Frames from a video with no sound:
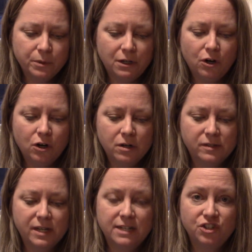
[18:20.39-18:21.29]
It
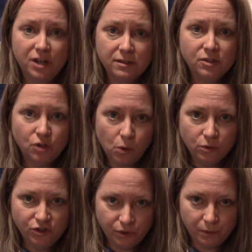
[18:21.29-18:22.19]
hurts. I just
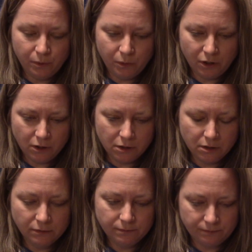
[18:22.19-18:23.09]
told you it would
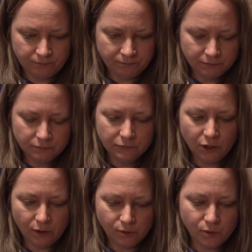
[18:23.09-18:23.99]
hurt,"
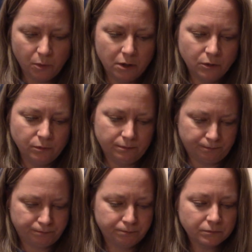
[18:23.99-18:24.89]
close quote.
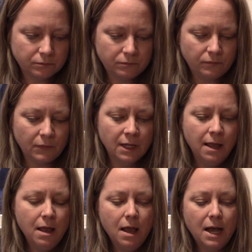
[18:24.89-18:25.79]

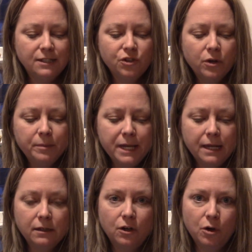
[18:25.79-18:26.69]
I told him he
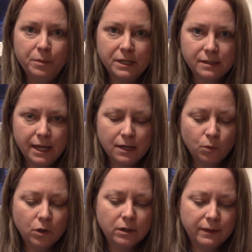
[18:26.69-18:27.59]
had to go because I had to
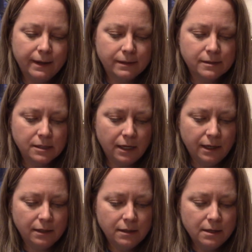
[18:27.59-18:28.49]
work the next day.